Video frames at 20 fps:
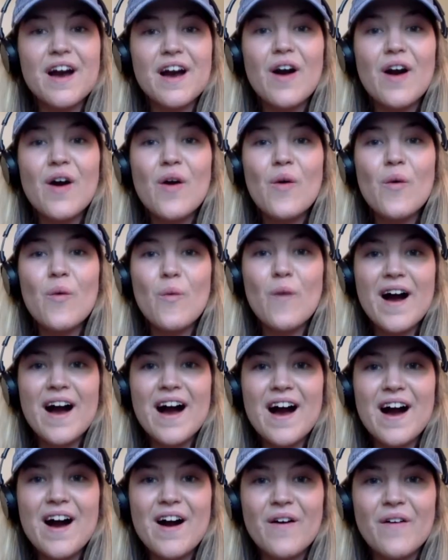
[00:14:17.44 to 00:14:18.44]
Oh,
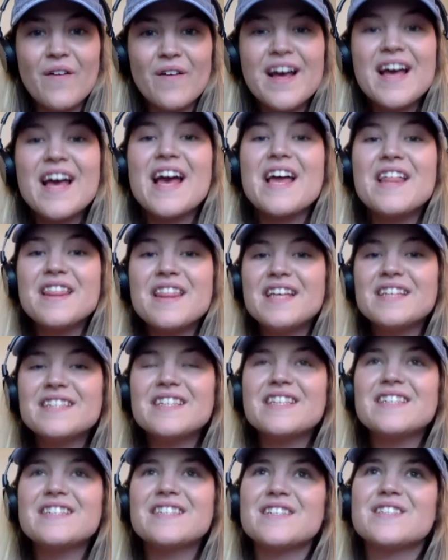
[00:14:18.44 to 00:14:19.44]
wow. And this
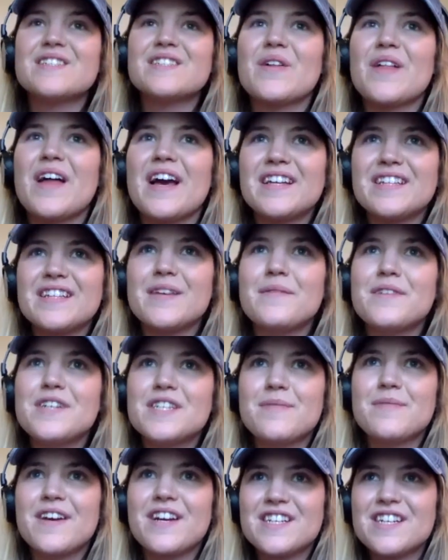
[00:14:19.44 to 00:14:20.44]
is so like let me
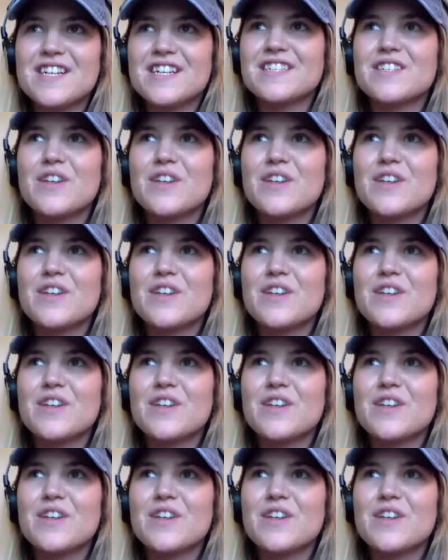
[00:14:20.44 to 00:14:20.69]
just make sure.